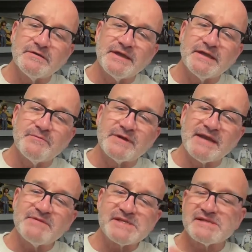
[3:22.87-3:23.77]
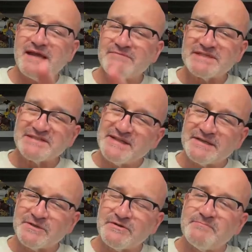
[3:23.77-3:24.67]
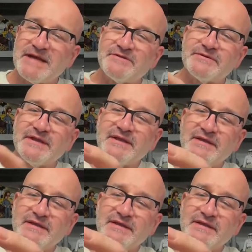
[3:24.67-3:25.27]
All right. And what I'm a stickler about,